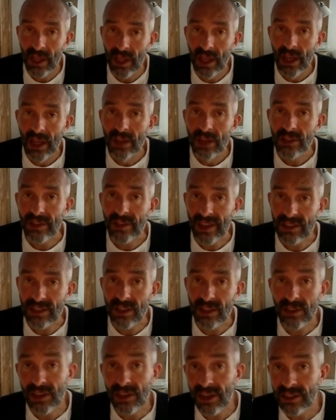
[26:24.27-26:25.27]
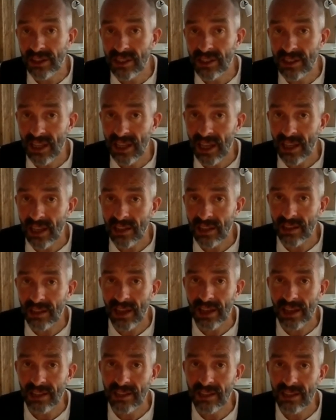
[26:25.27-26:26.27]
So that's the third C.
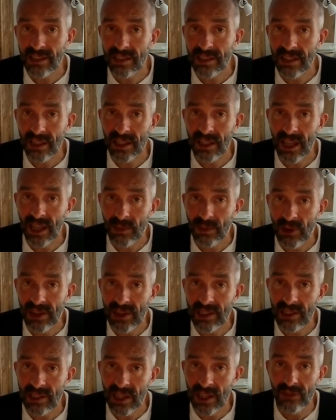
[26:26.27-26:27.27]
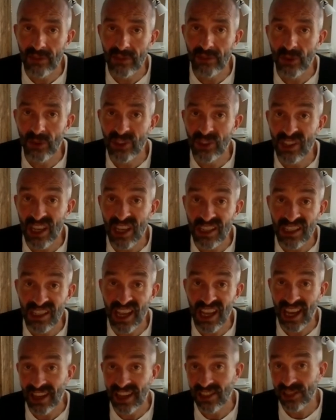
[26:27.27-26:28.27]
That's collaborators, and the fourth C is
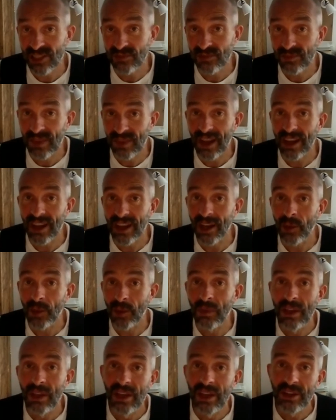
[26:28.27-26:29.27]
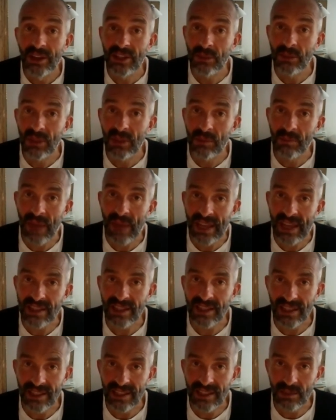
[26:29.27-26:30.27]
cash. Some of the
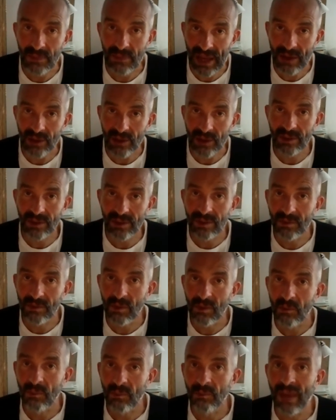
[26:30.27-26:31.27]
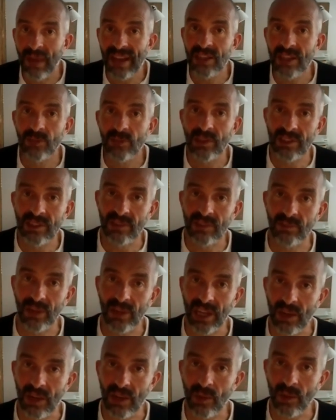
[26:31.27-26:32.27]
basics about management of money,
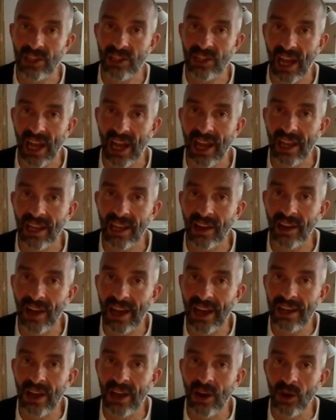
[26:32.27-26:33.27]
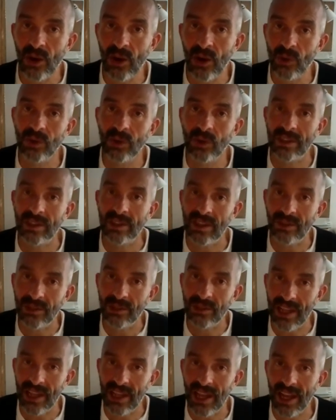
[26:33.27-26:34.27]
which I know because I was
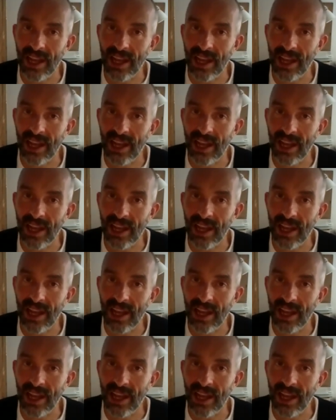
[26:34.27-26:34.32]
there.